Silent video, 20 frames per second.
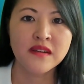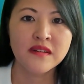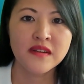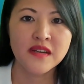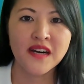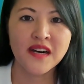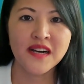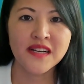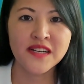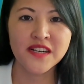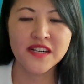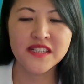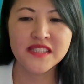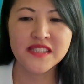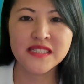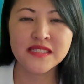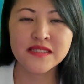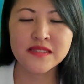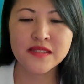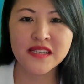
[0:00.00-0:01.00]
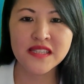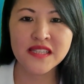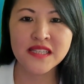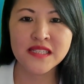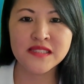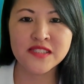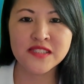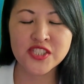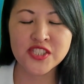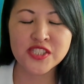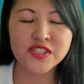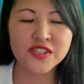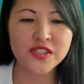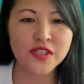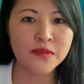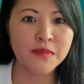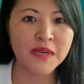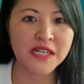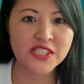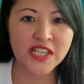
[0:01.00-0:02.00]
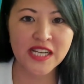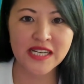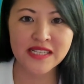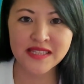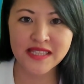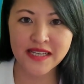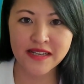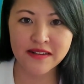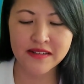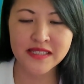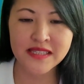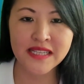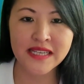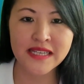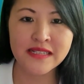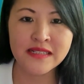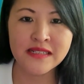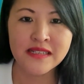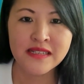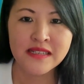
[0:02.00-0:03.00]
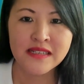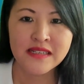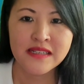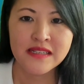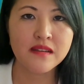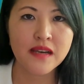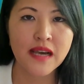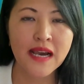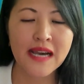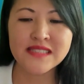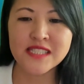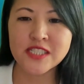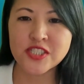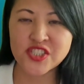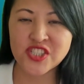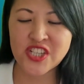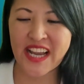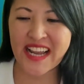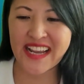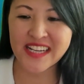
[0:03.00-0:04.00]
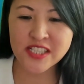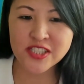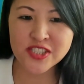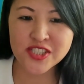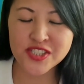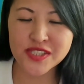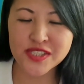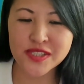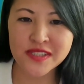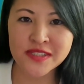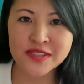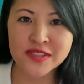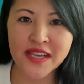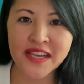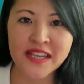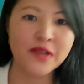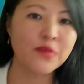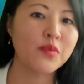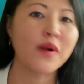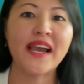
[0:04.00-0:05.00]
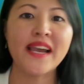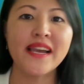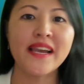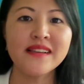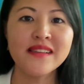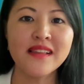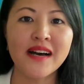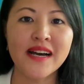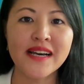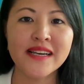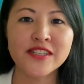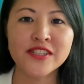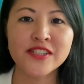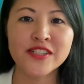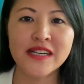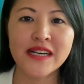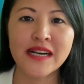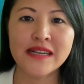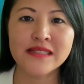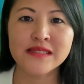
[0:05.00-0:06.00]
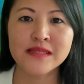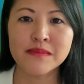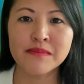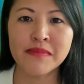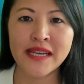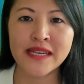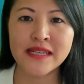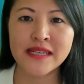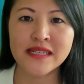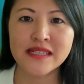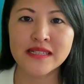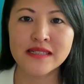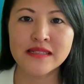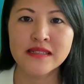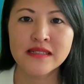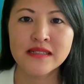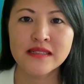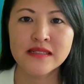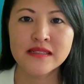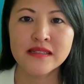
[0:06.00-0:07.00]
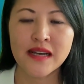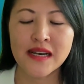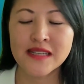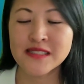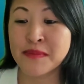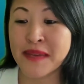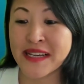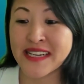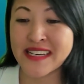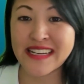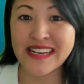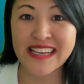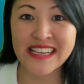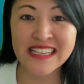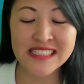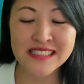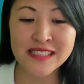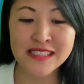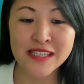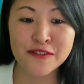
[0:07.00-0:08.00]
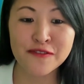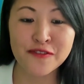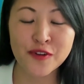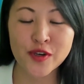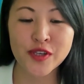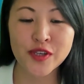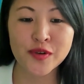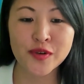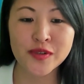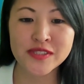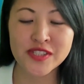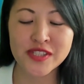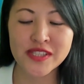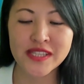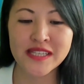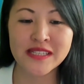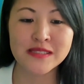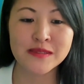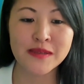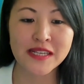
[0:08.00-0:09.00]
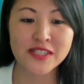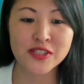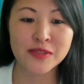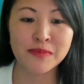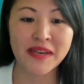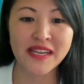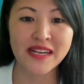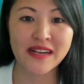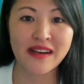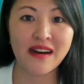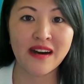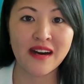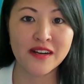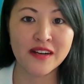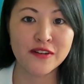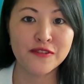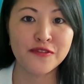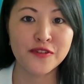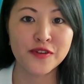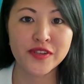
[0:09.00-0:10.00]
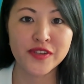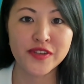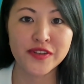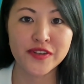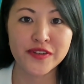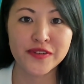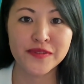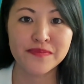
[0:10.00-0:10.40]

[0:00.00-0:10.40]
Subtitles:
I know there's just so much out there. And then has it changed in any way? Like, has it made it easier for you, or do you think it's actually made it harder for you?